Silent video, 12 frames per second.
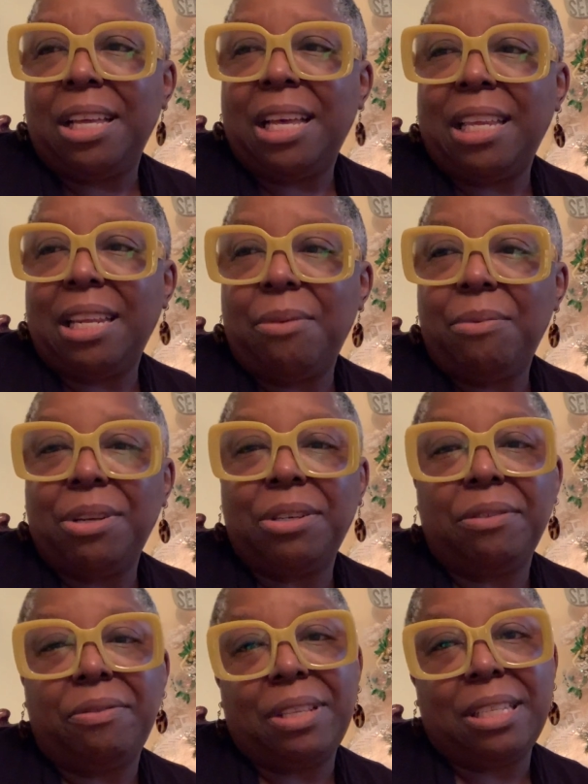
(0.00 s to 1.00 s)
And I wonder
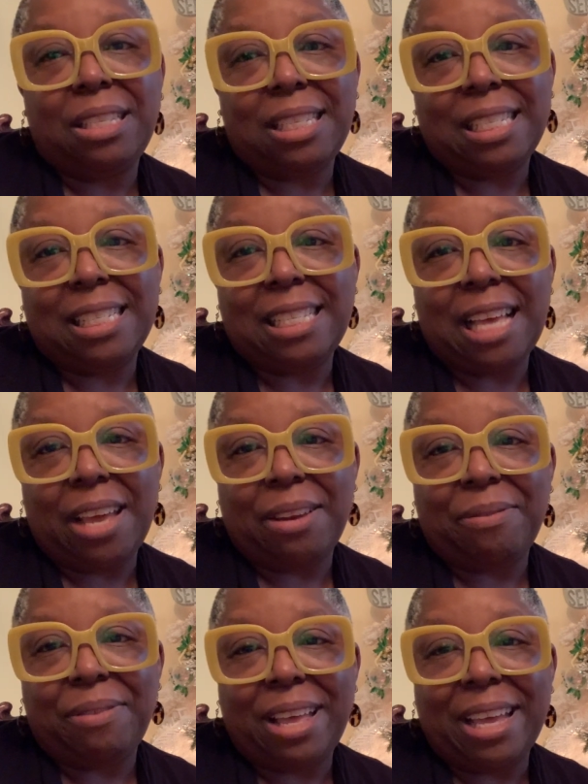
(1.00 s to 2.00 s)
if this is a side
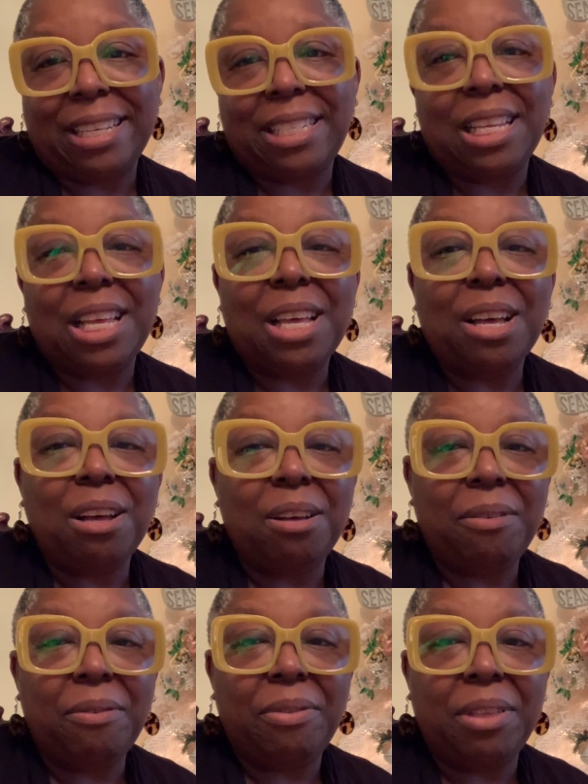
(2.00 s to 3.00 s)
effect
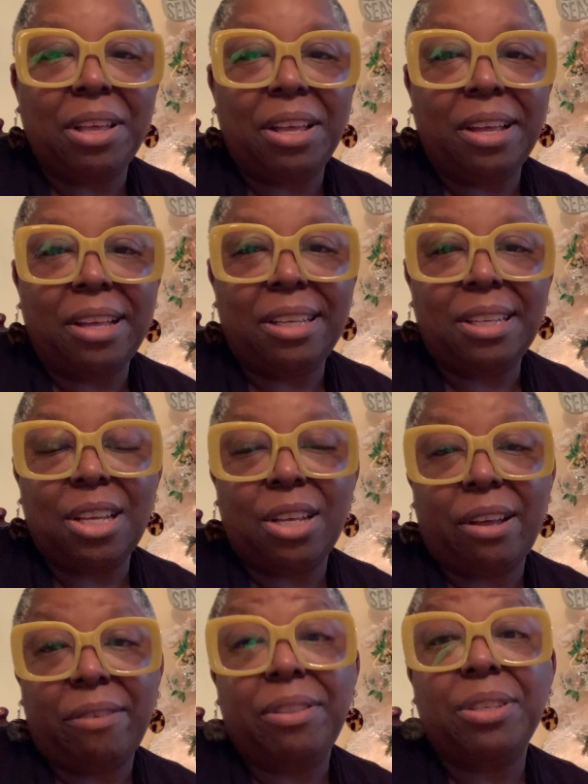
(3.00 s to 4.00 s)
of
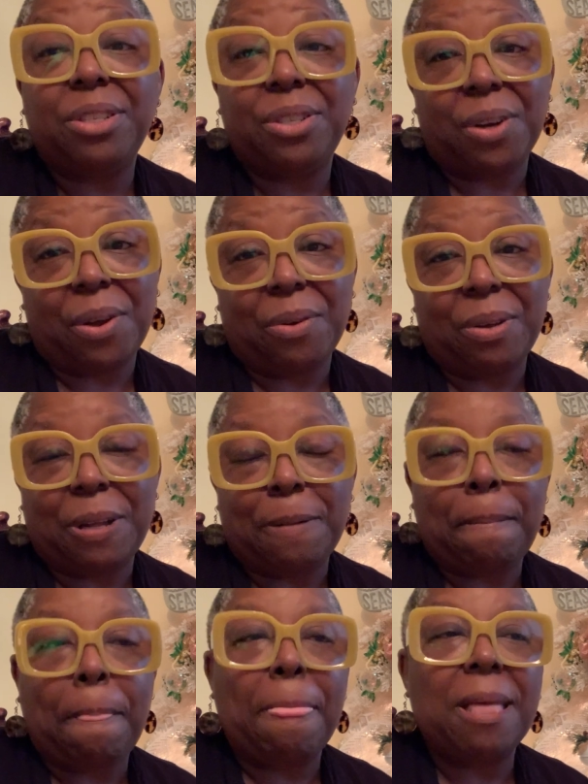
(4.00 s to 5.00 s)
the stroke.
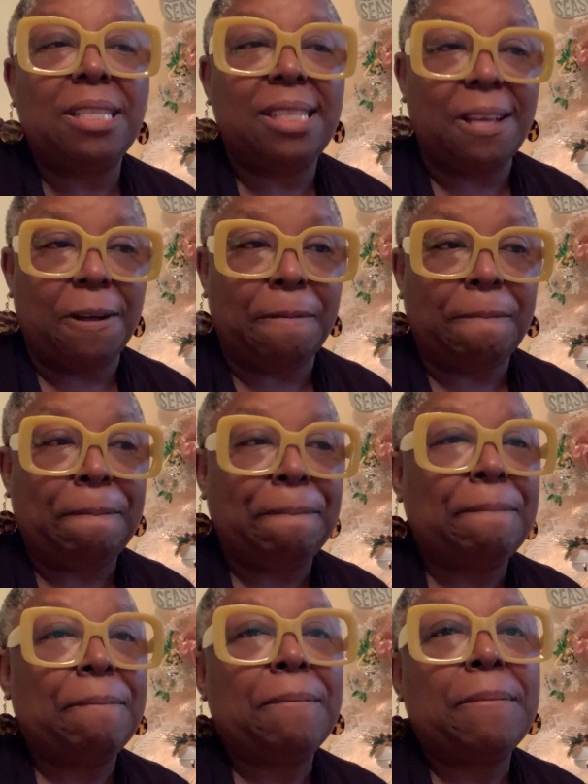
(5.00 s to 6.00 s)
So
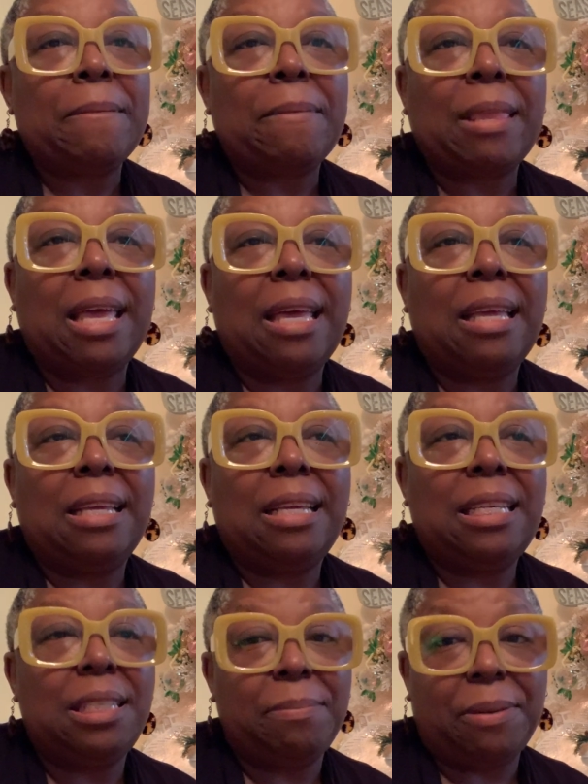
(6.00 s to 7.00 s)

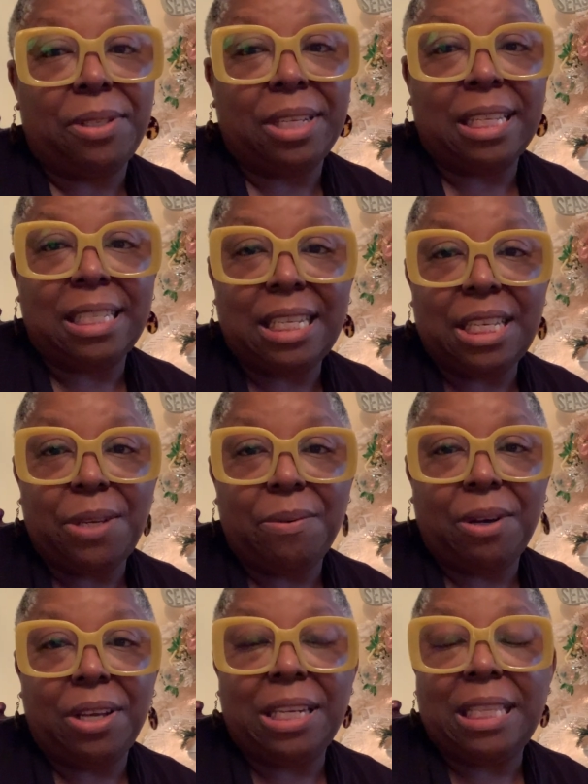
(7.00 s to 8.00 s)
he's supposed to continue
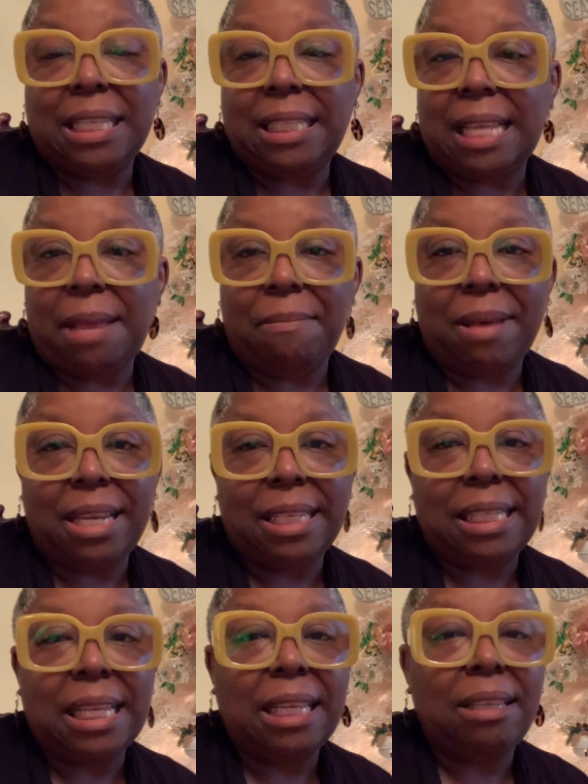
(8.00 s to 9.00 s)
on in the same
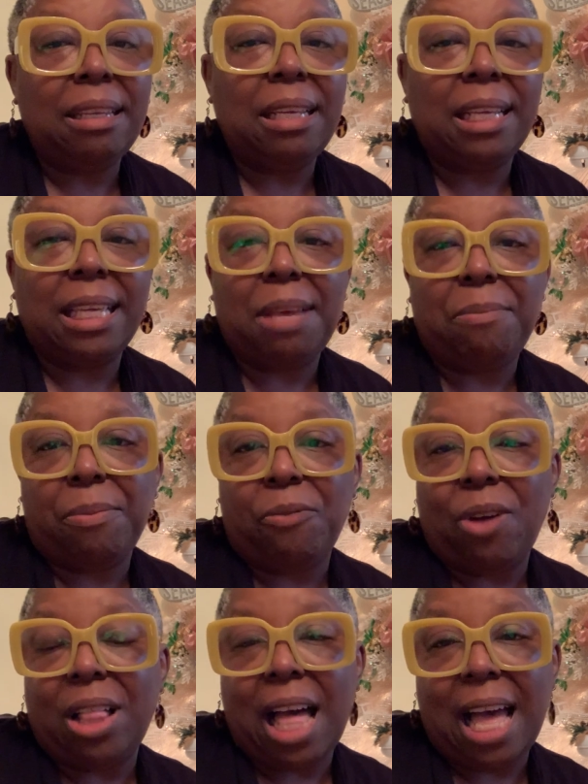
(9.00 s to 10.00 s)
medicine, keep him
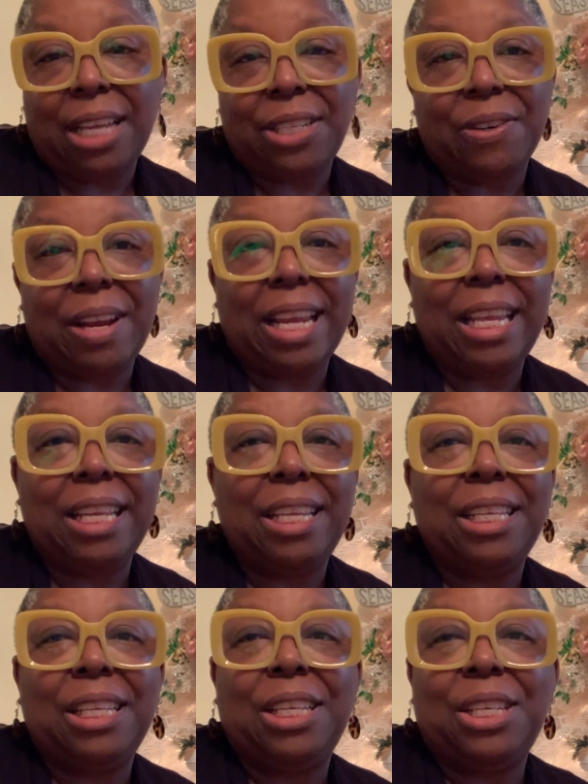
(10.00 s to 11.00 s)
well hydrated,
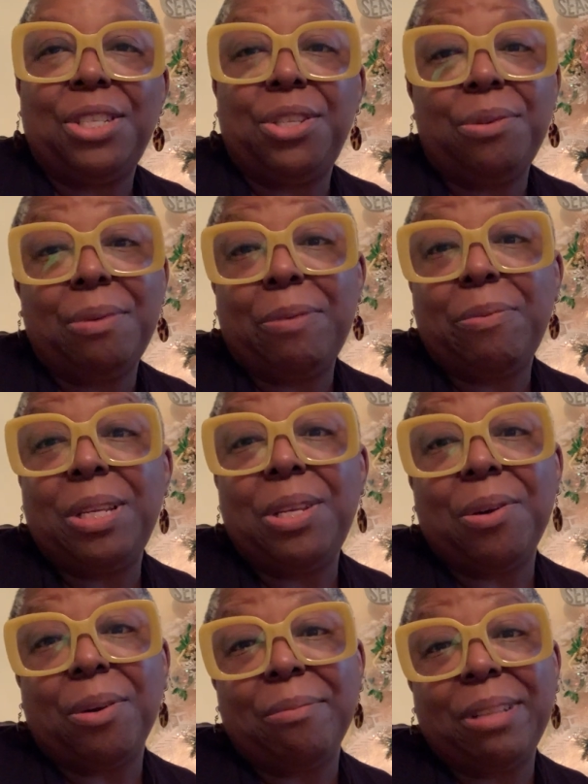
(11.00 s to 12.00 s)
do what we
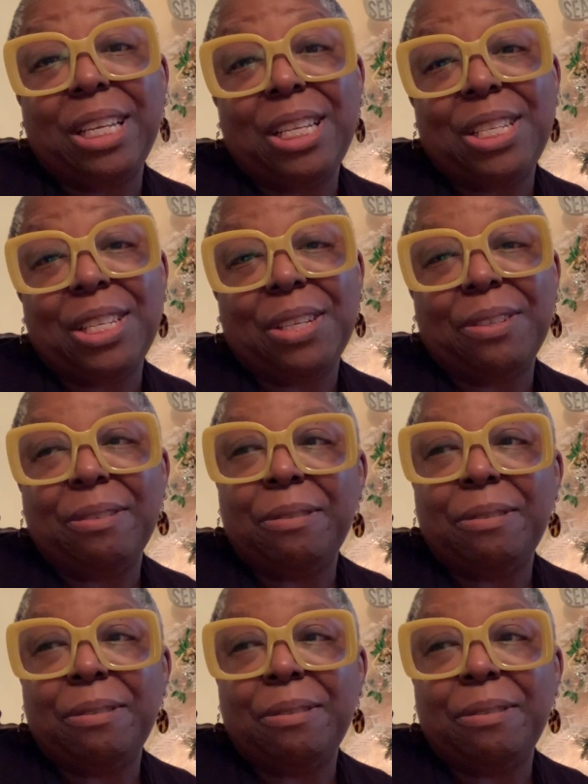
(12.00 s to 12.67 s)
normally do.